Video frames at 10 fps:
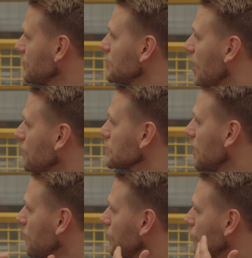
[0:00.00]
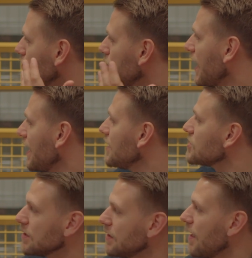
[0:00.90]
to talk with someone who might
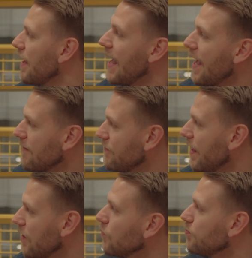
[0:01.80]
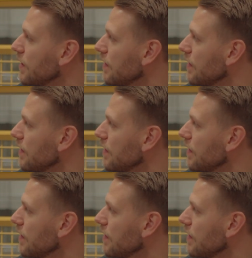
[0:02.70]
initially not have that openness?